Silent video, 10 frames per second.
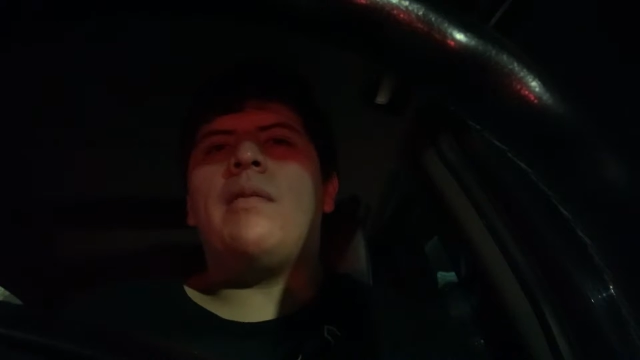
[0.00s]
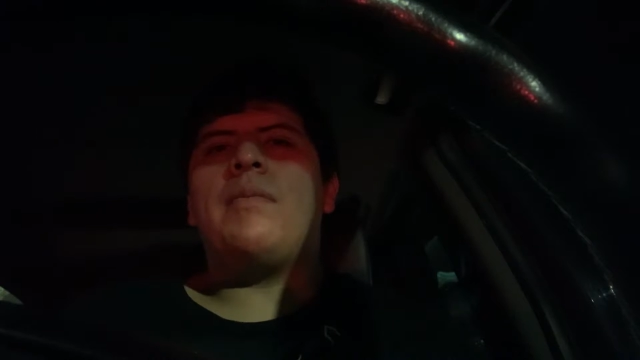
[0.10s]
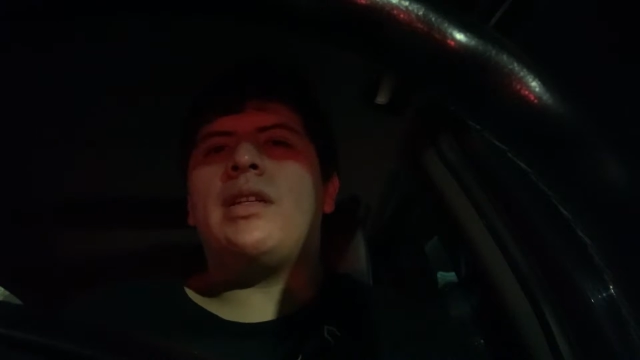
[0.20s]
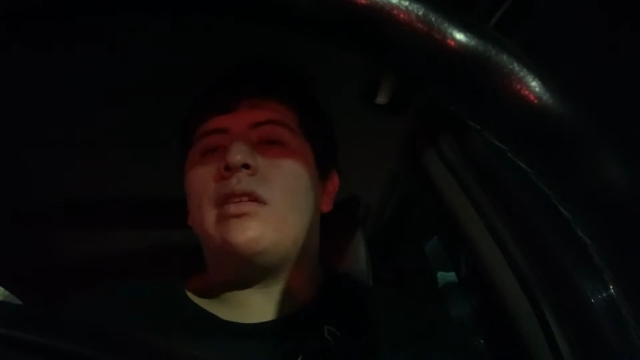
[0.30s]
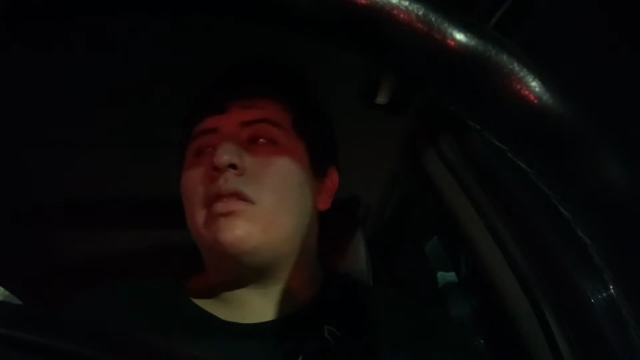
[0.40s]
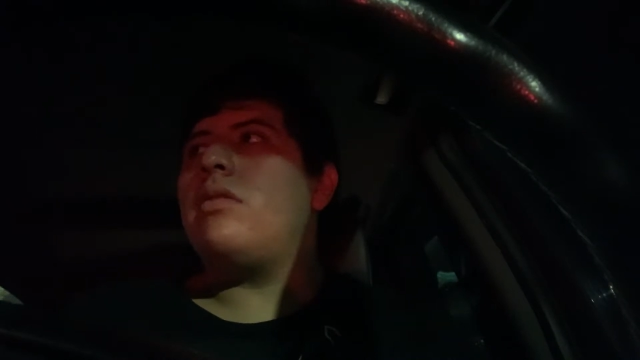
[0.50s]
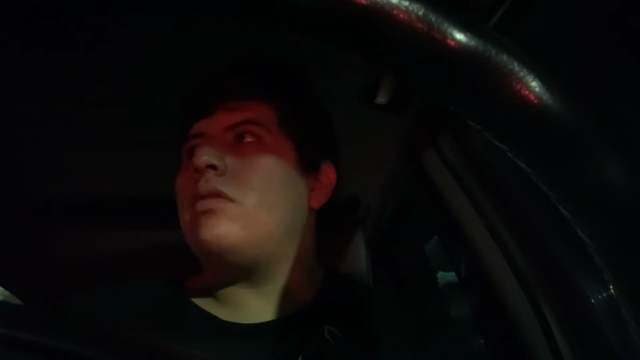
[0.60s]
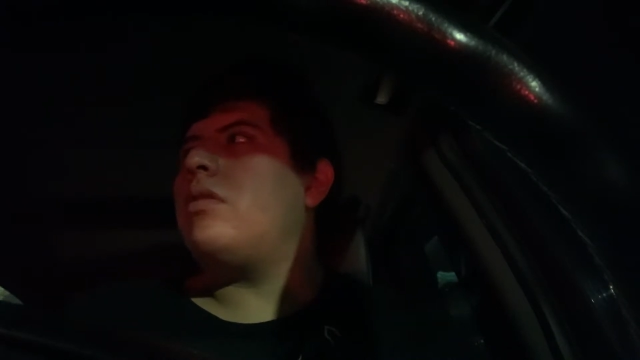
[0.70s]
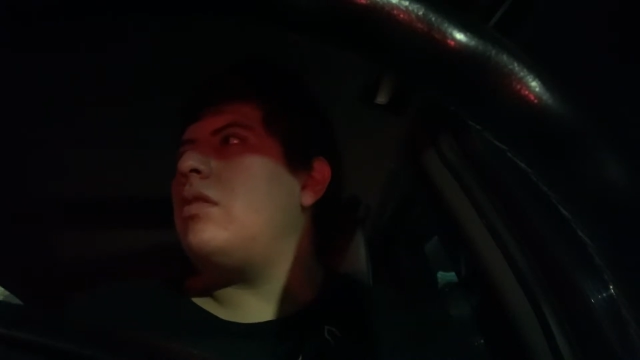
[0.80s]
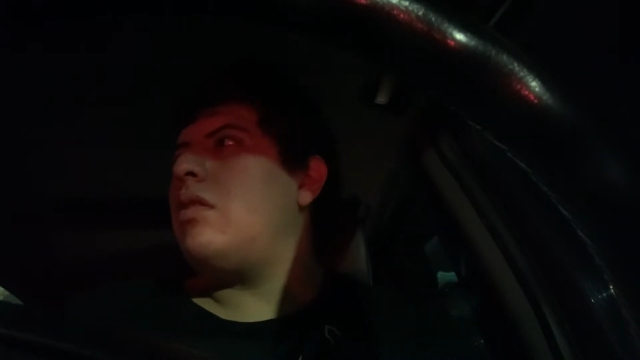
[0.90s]

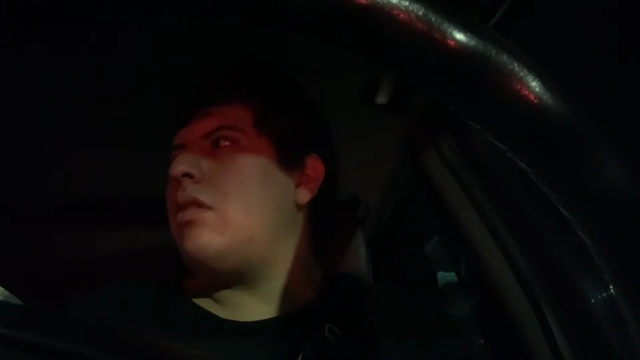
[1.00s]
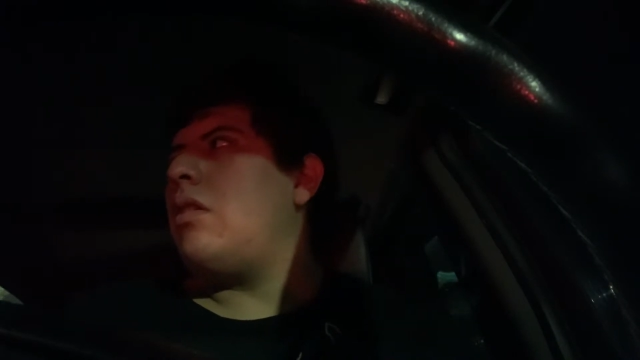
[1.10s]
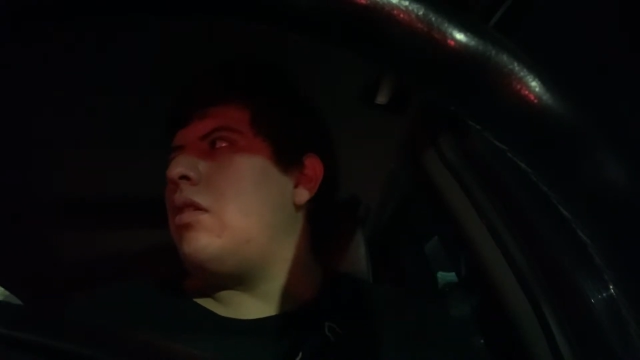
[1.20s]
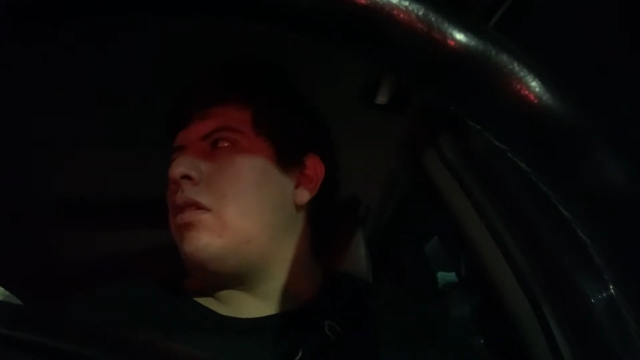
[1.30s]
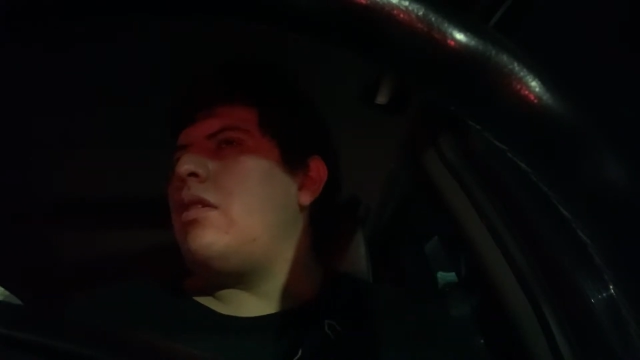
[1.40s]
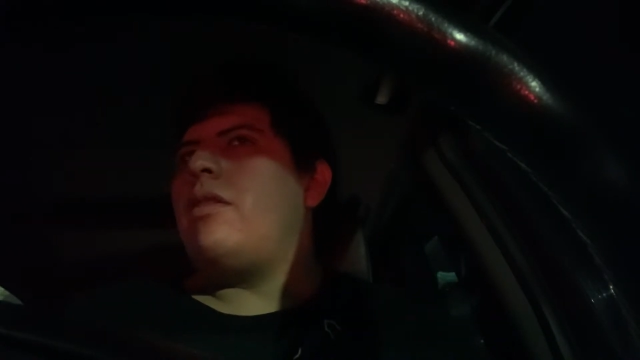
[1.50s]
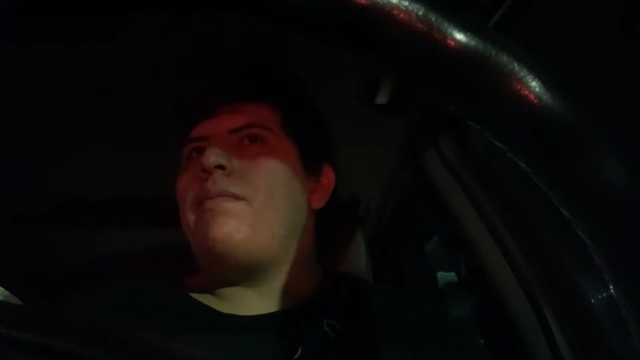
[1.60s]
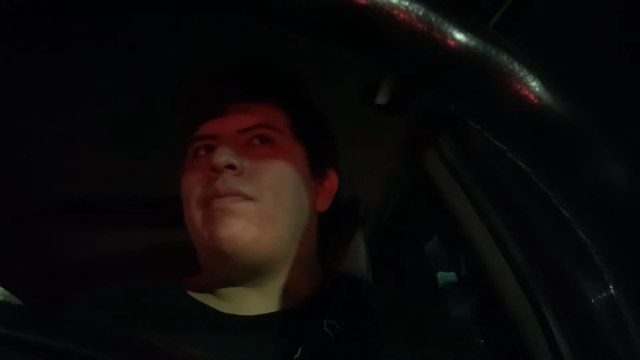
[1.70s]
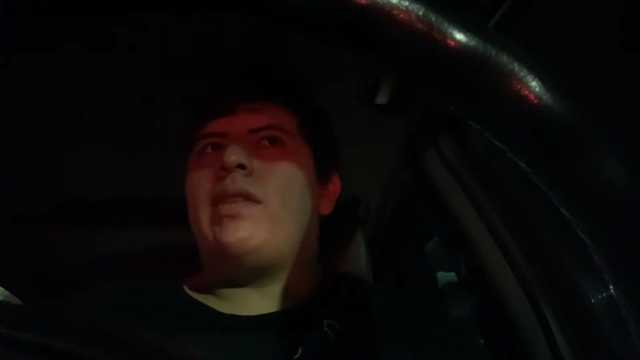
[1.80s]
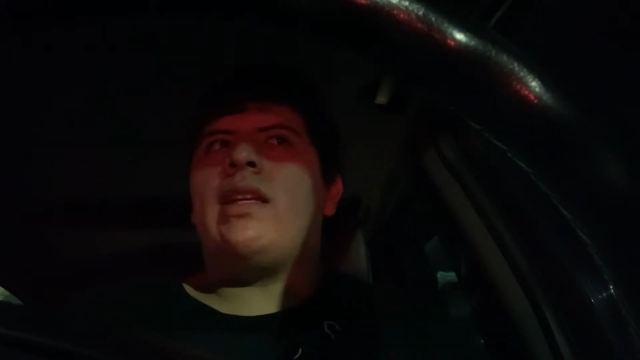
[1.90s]
because
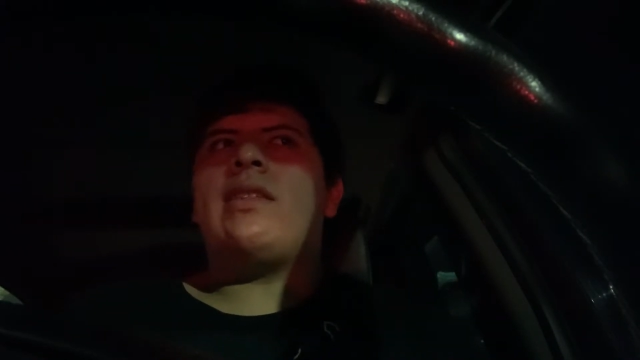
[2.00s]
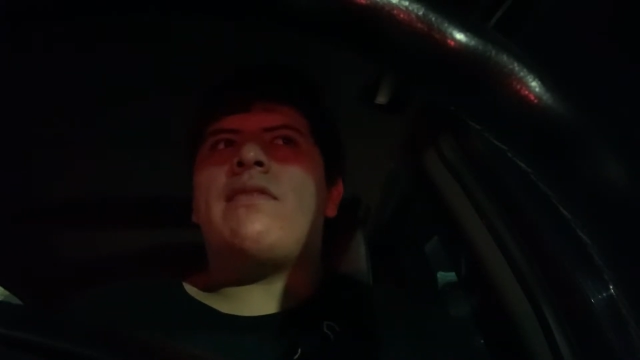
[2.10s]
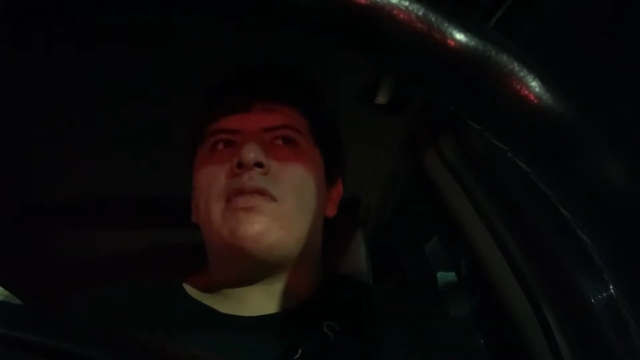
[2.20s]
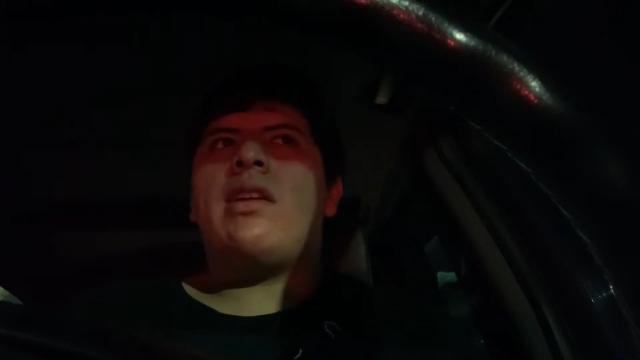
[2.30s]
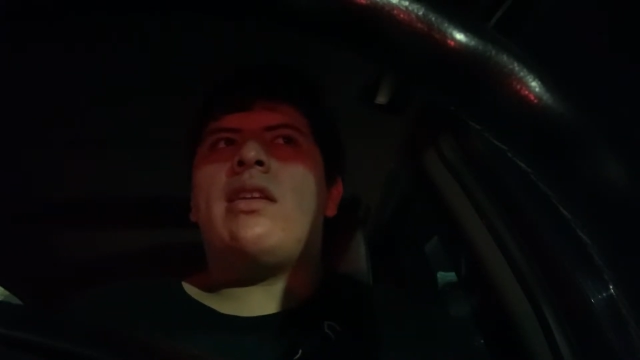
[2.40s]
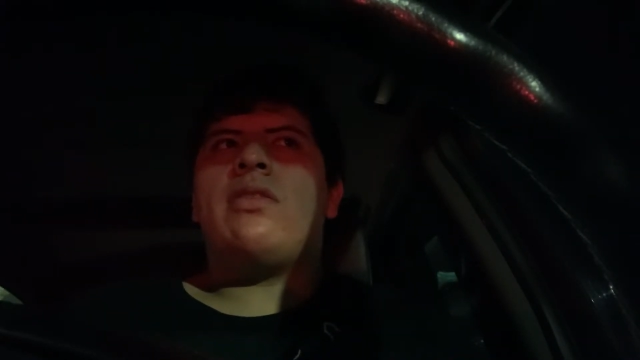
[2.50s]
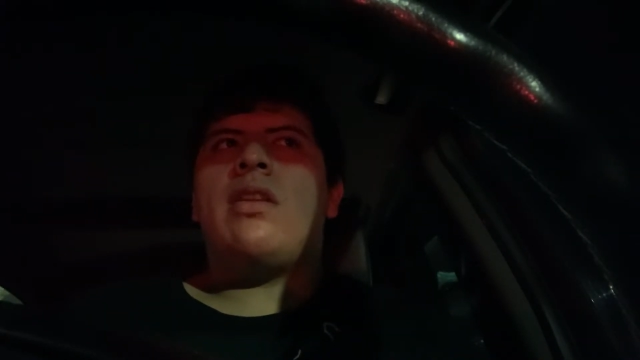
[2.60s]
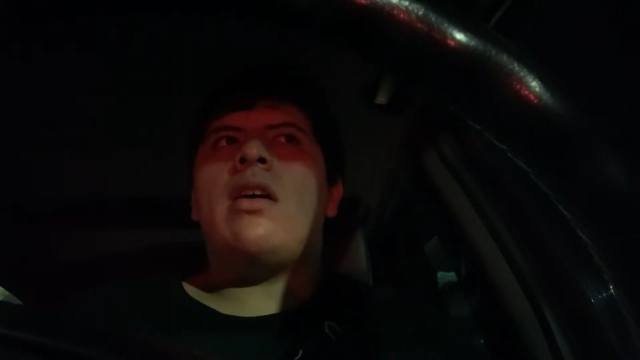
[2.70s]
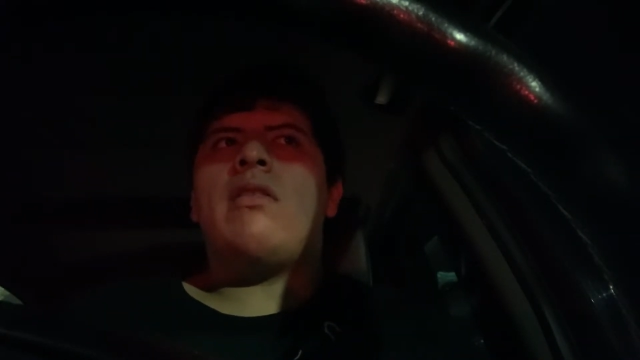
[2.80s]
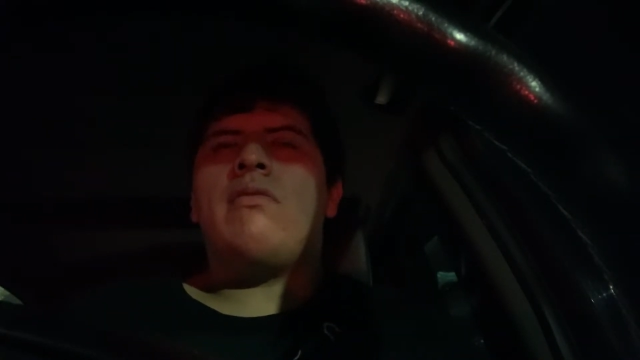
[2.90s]
things have changed
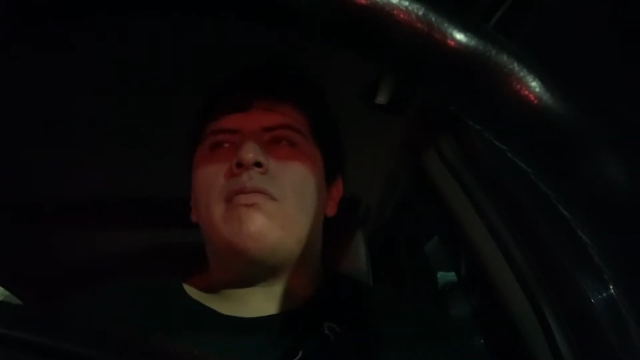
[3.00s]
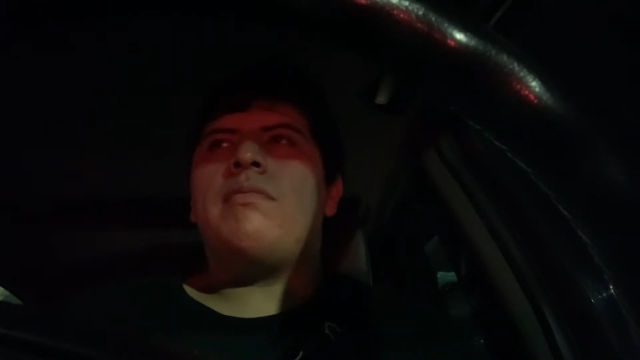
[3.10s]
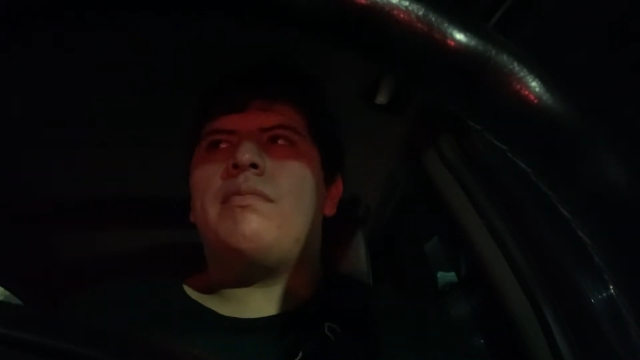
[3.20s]
now.